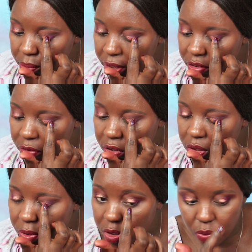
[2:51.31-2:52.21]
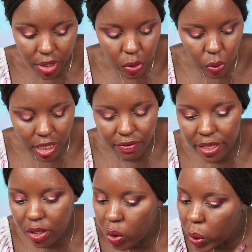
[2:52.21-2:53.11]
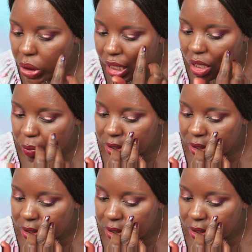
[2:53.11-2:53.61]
But of course we don't want to cover the gold color.